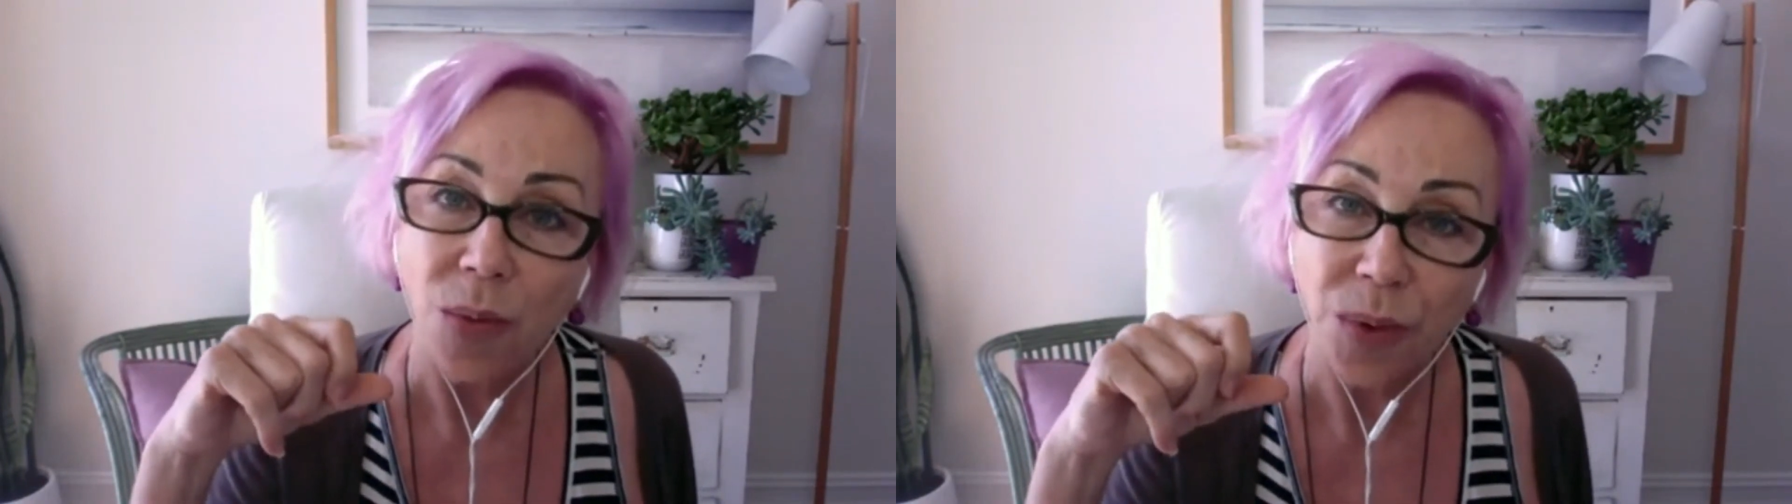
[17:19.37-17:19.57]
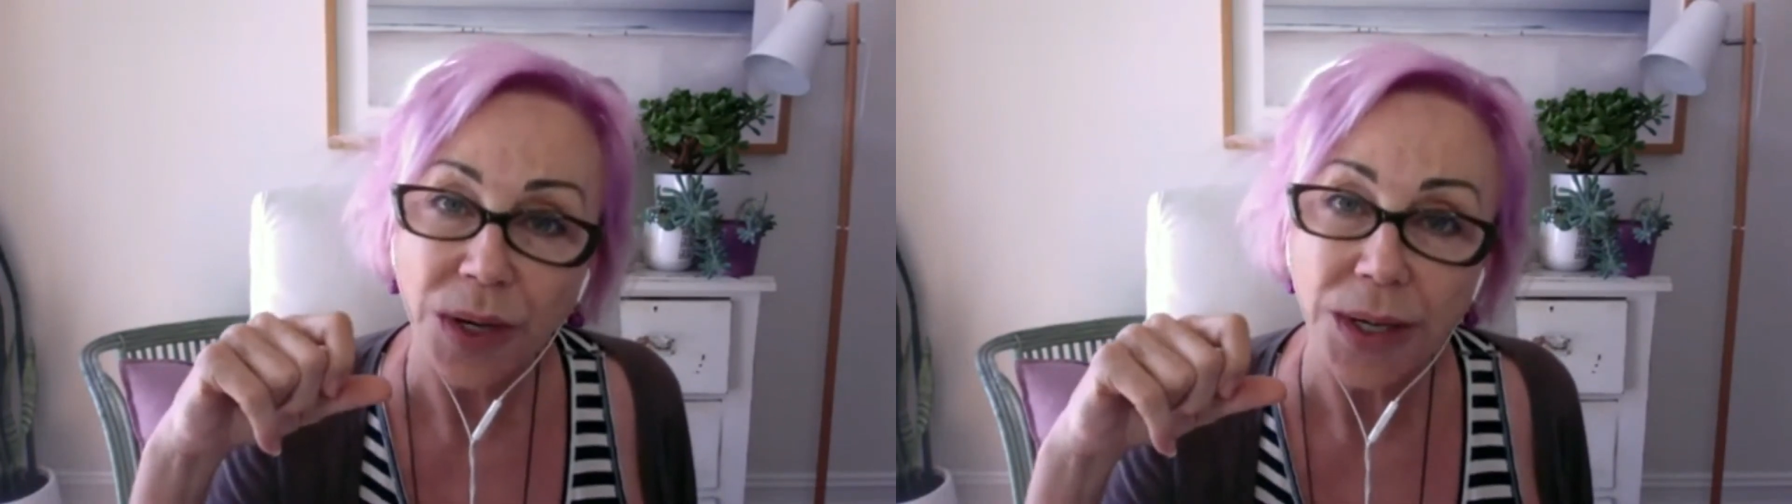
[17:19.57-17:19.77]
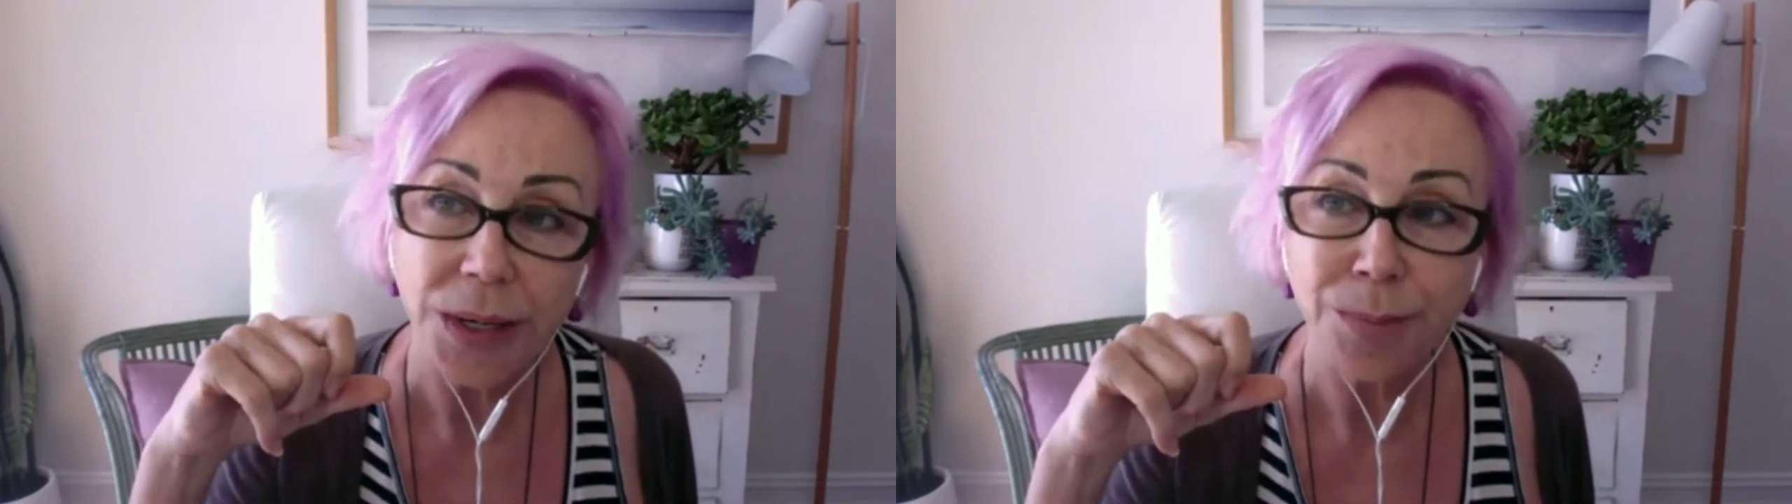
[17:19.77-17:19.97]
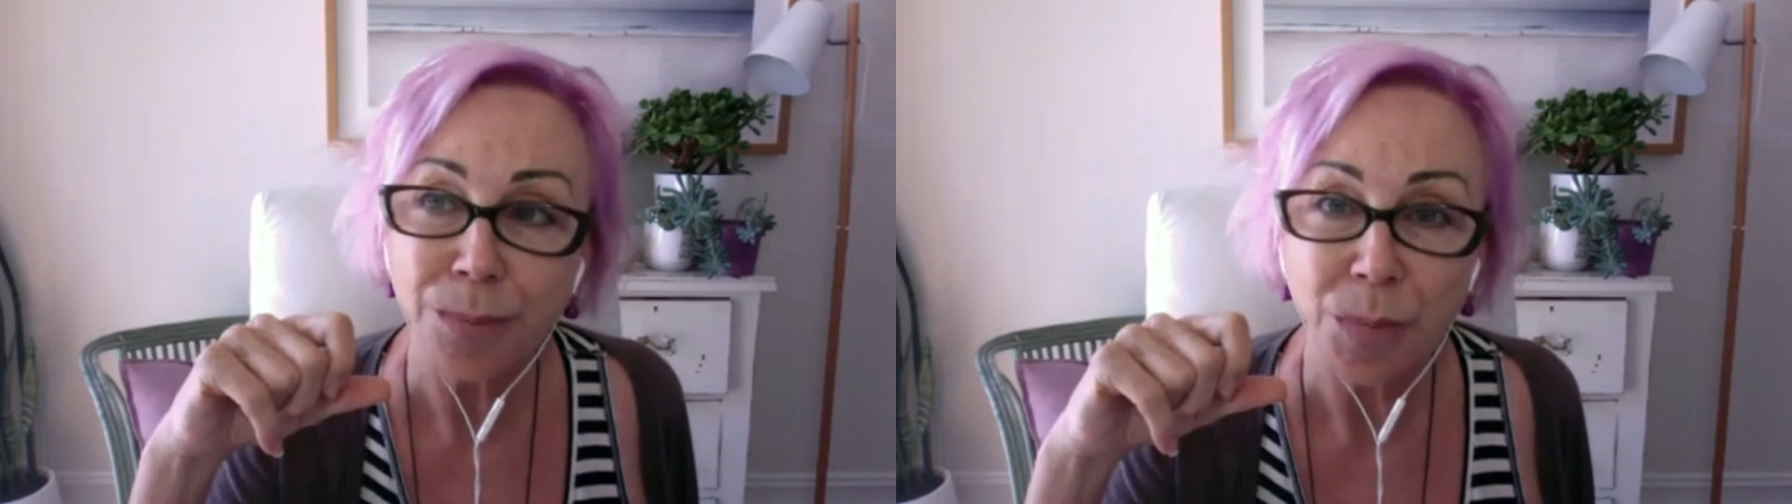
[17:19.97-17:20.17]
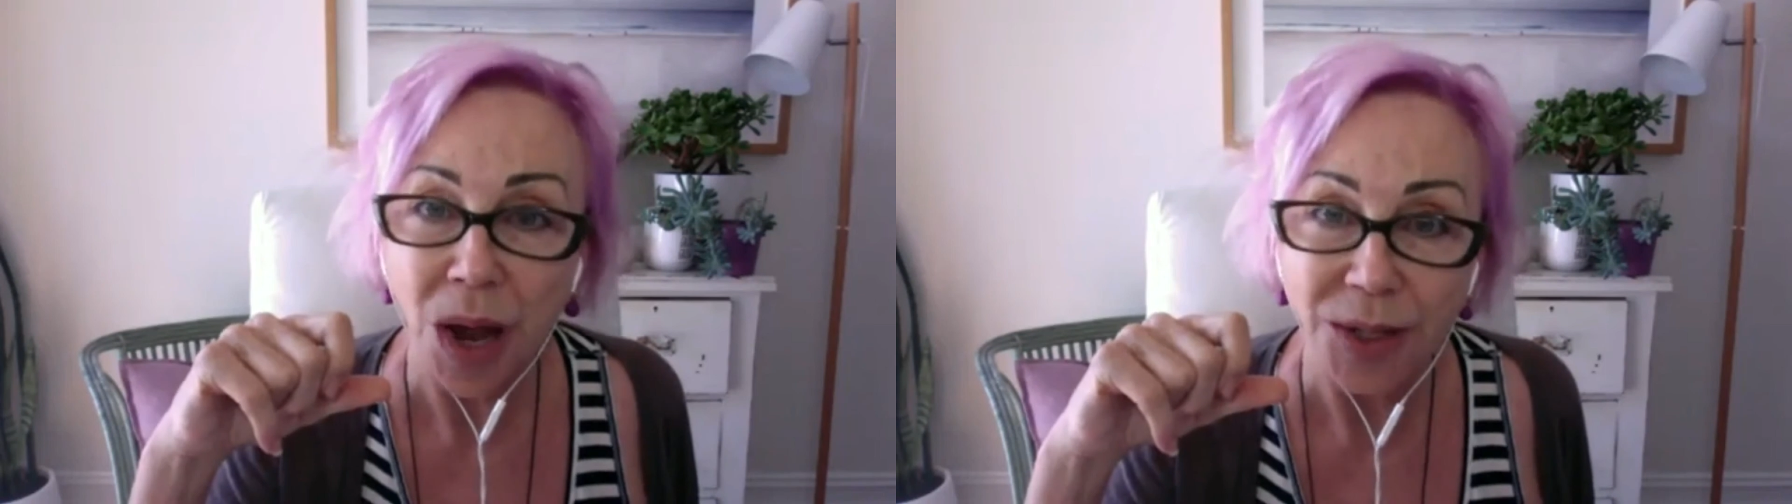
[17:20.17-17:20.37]
really
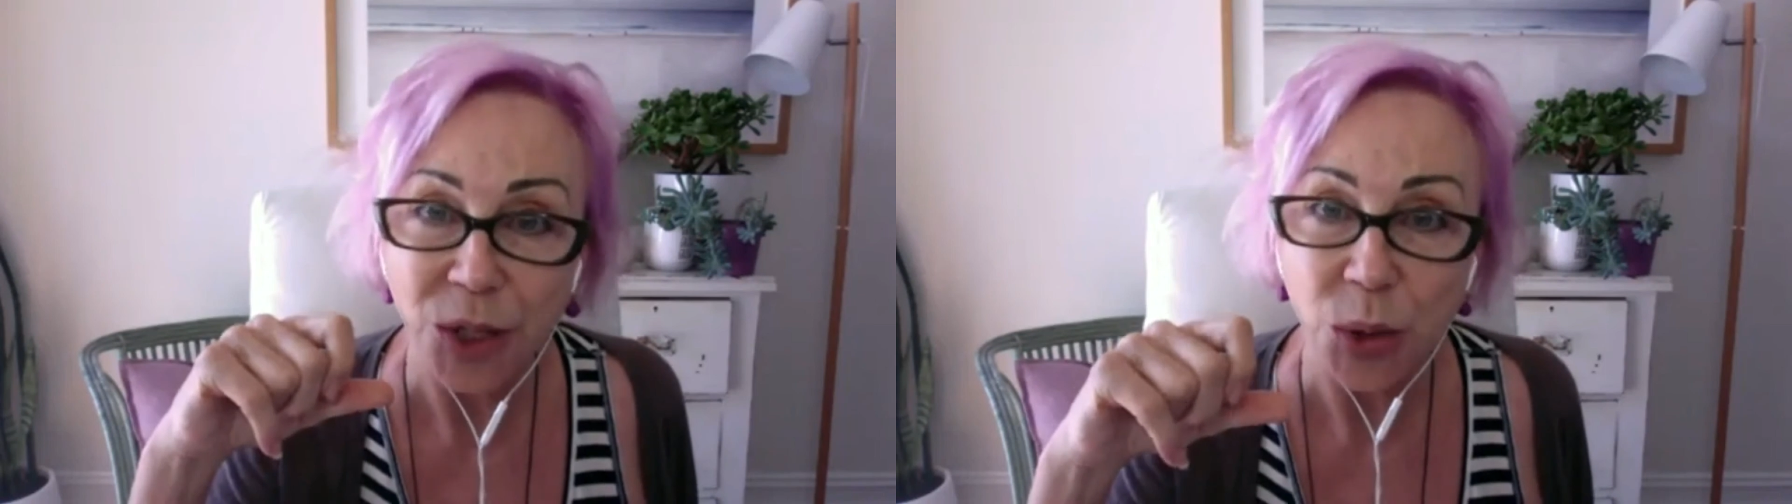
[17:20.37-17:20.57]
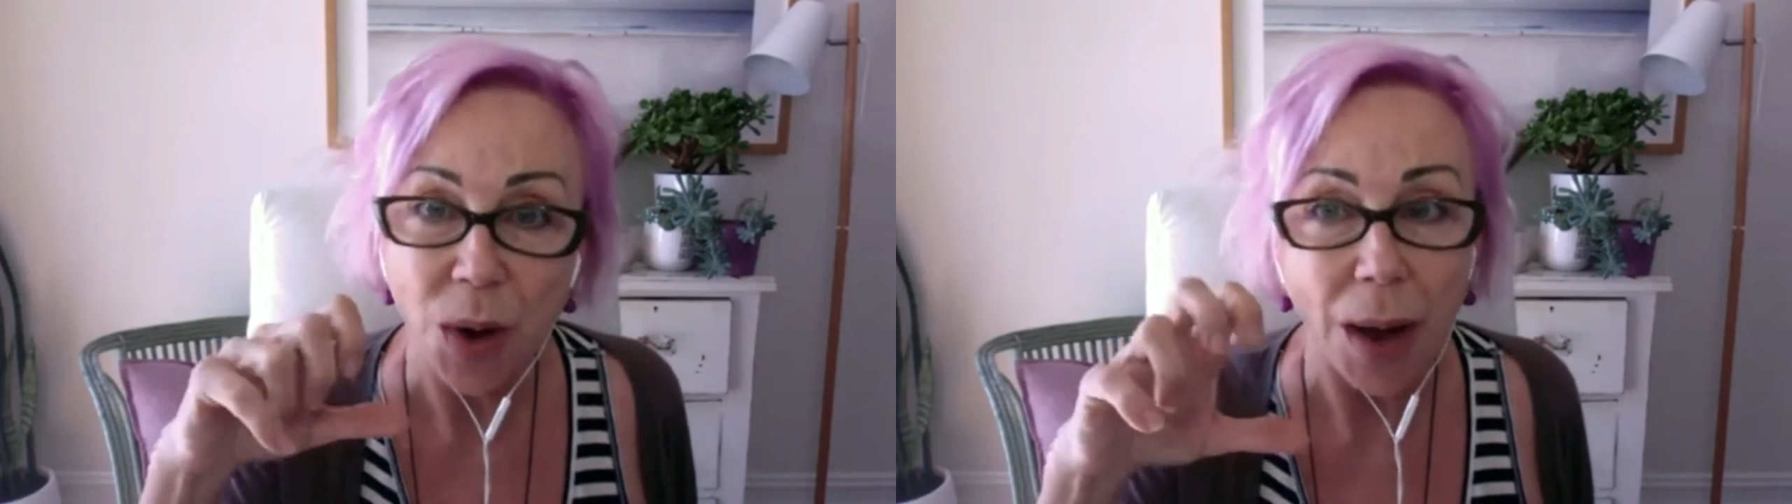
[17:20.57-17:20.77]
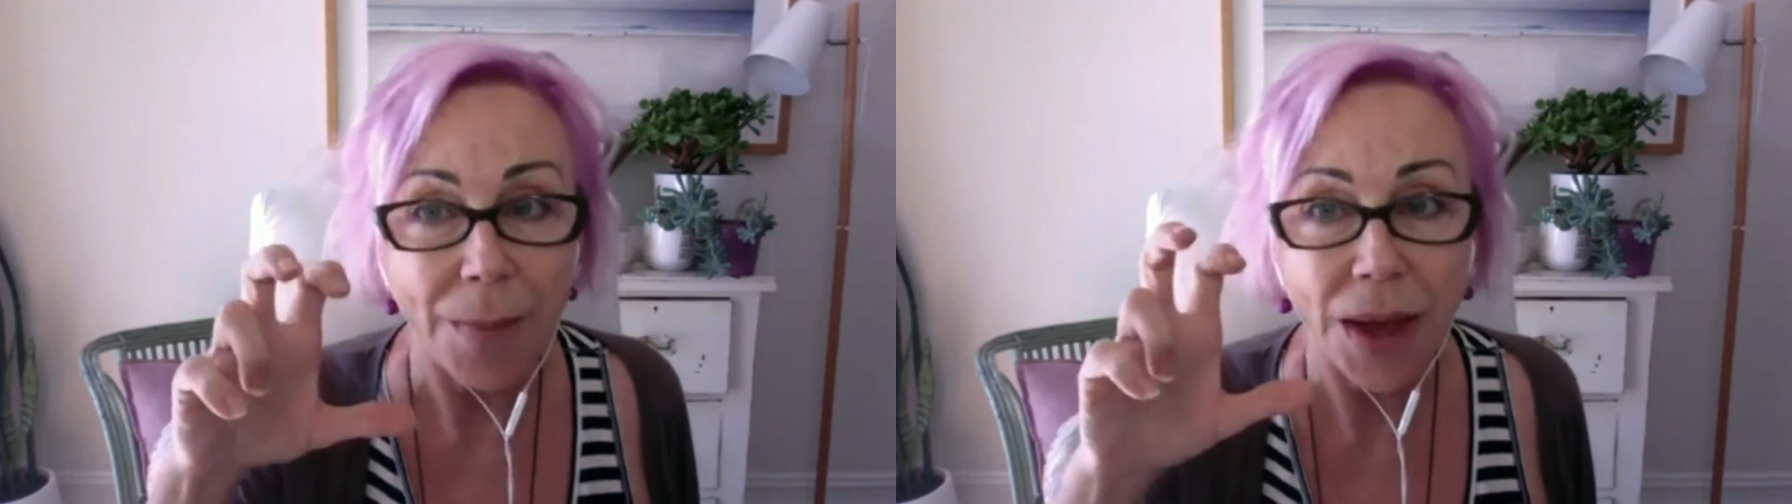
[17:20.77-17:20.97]
lights you up.